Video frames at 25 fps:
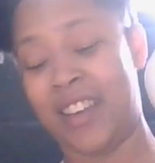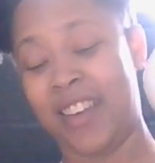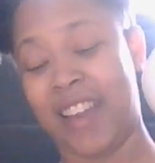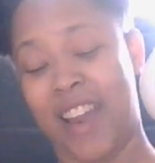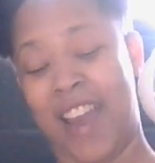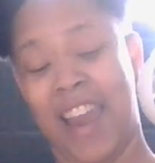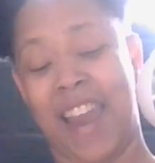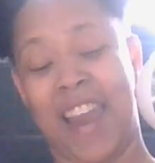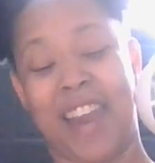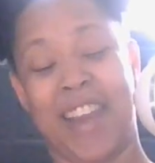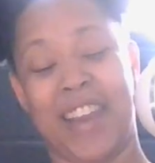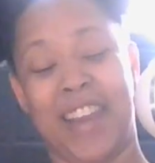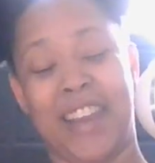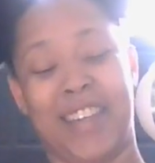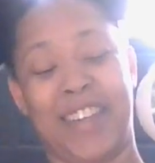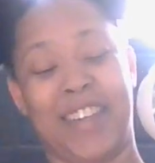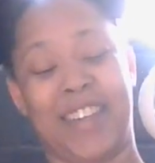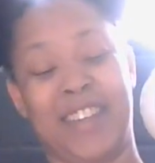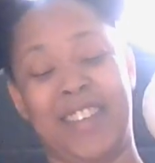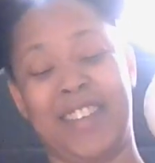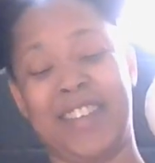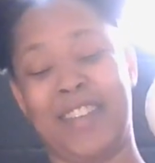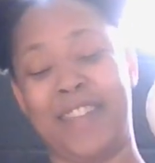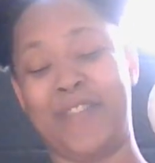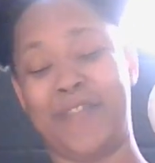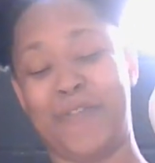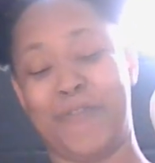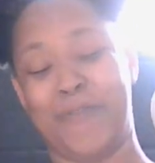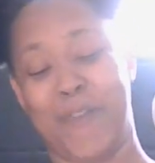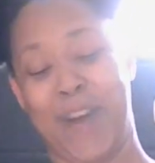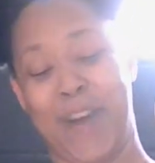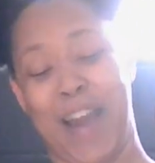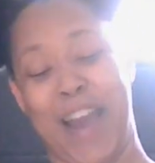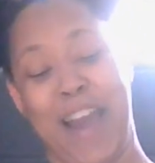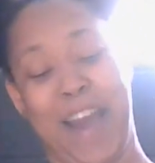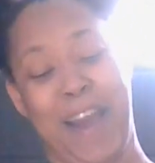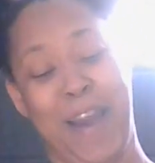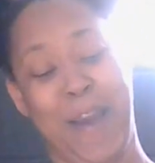Hey,
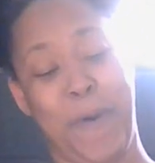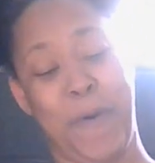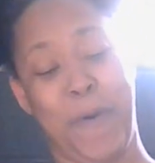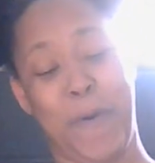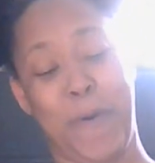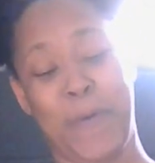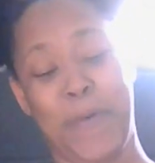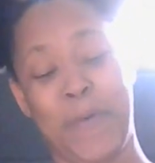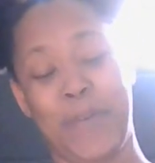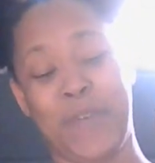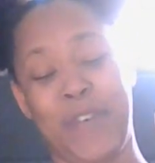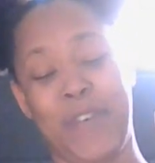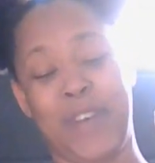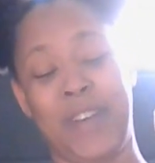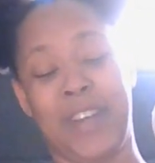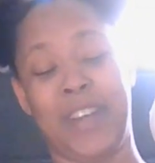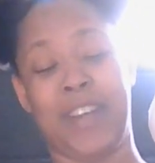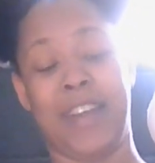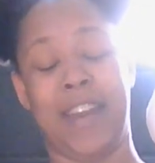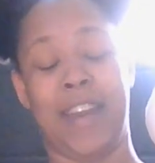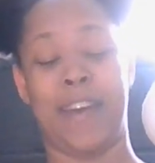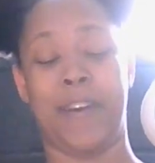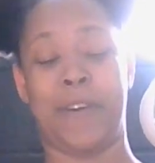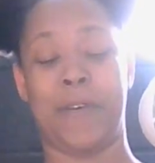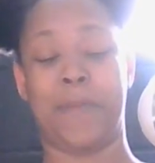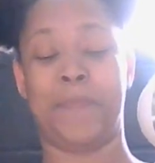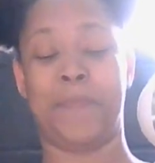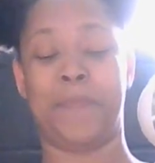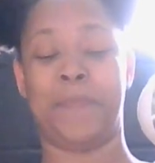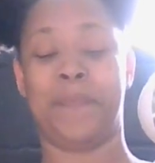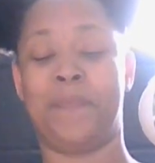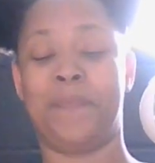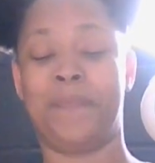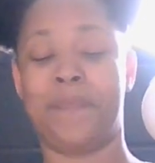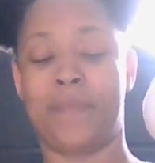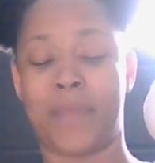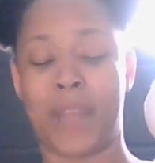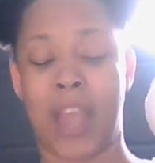wow. Yeah.
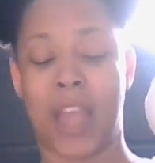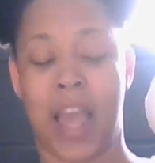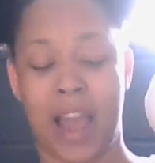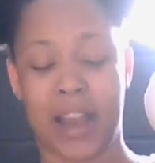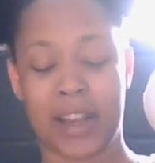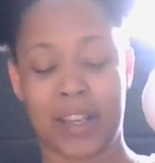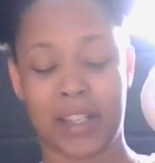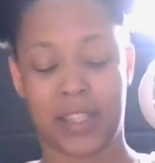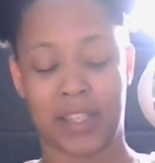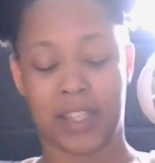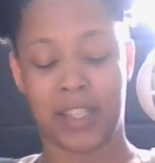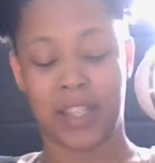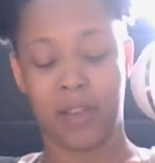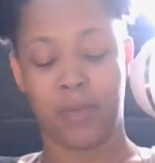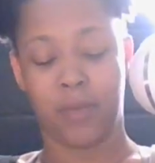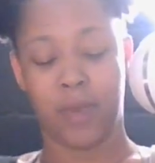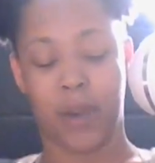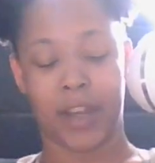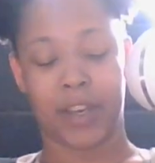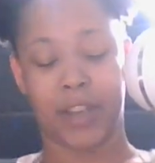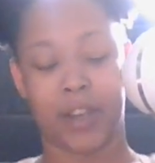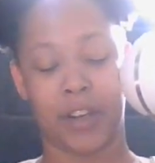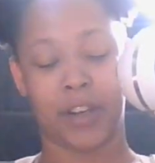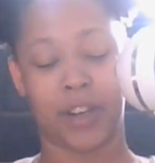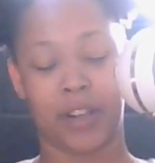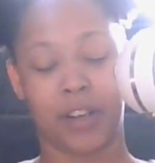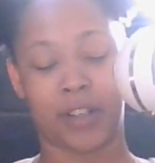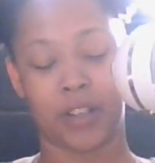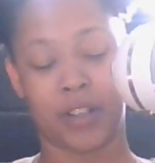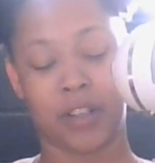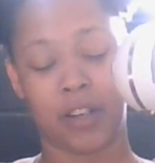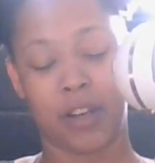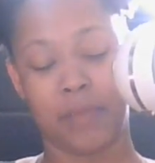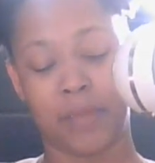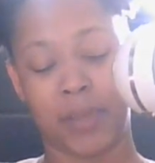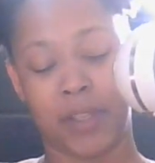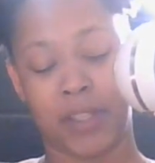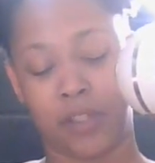I could see why you're
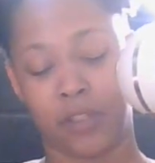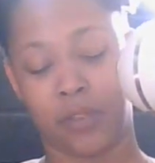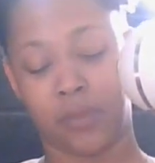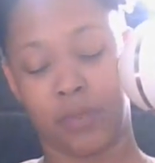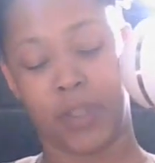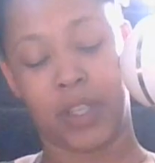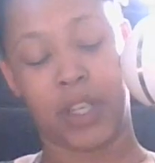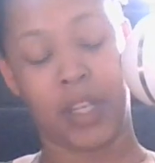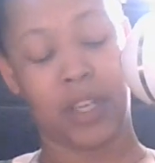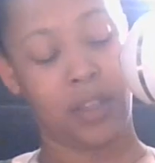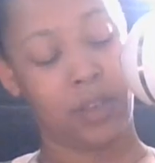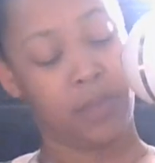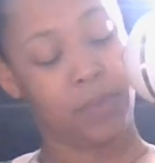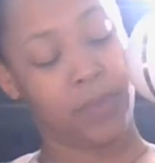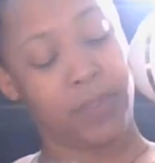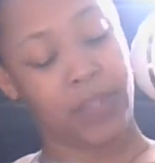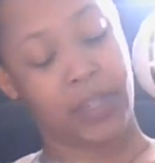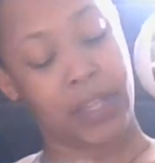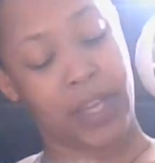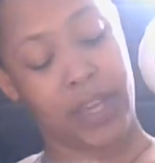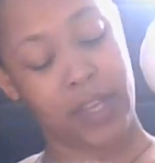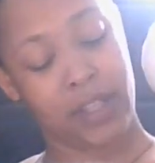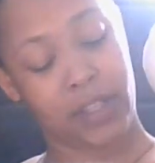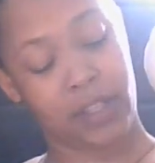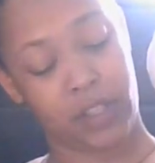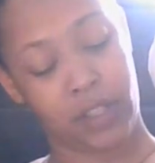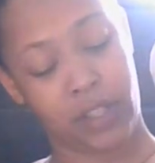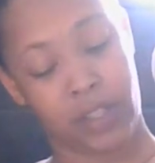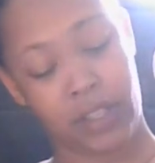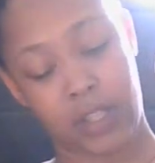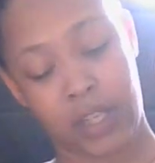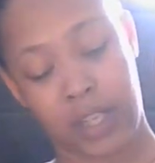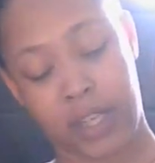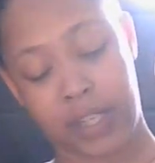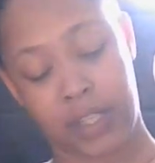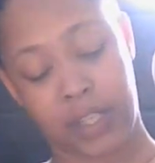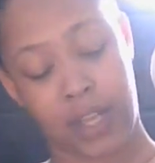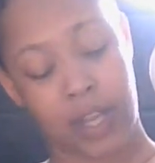coming to an end with that shit.
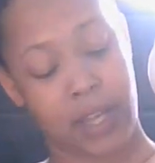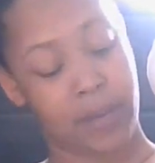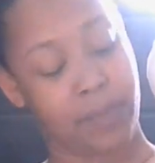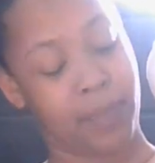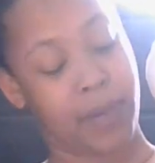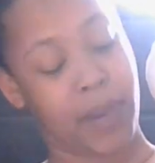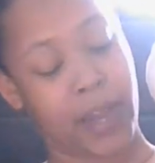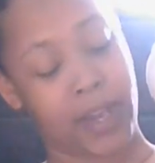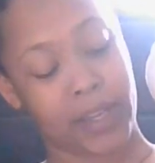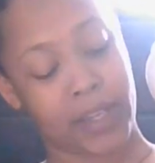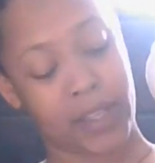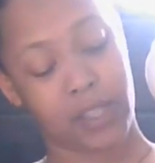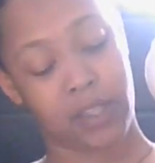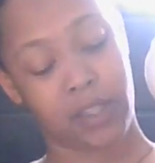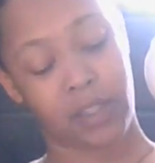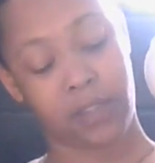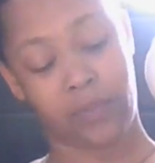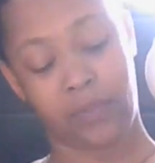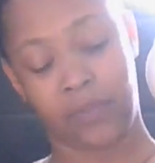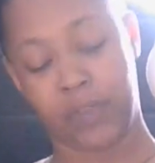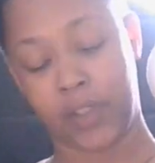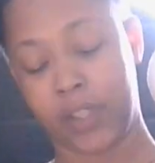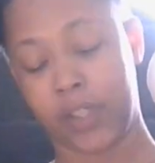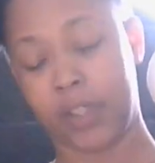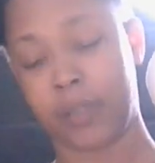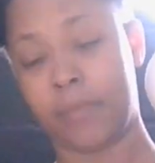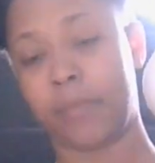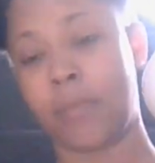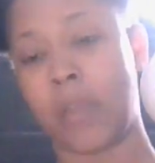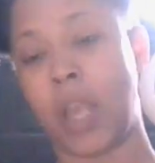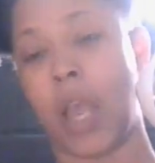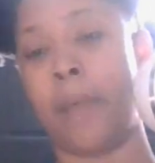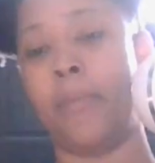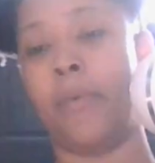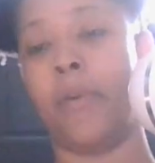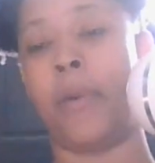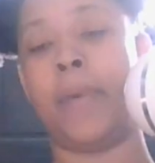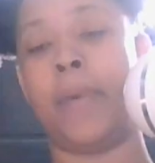That's out of pocket as fuck. I'll
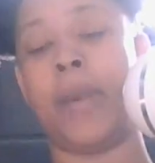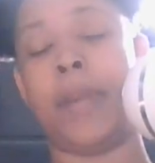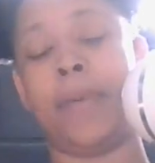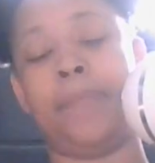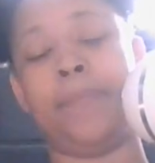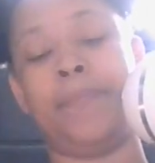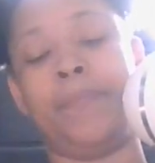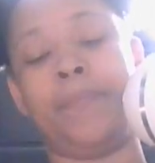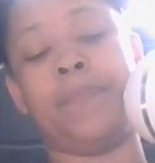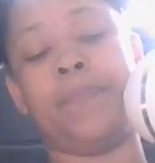be right back.